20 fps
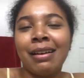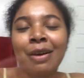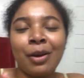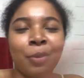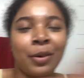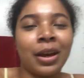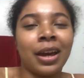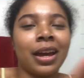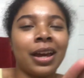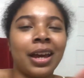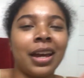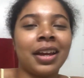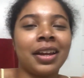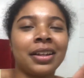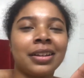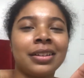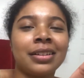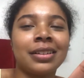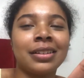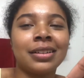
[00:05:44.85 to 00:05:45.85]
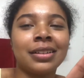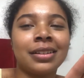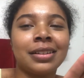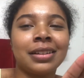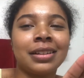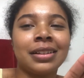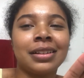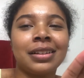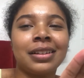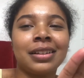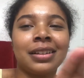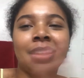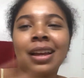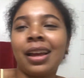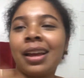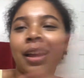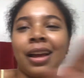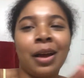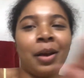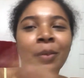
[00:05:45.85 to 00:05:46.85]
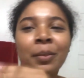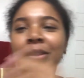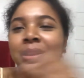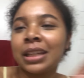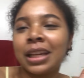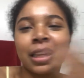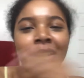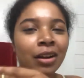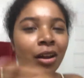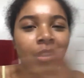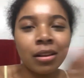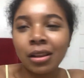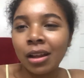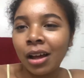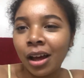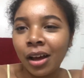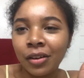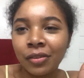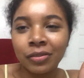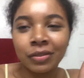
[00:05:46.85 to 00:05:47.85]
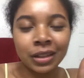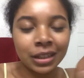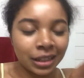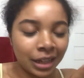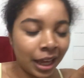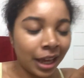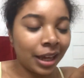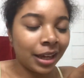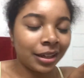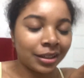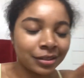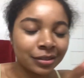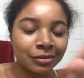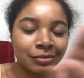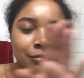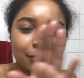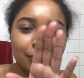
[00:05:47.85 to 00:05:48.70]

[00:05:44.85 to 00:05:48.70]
Okay, I'm gonna take it all off. Good night.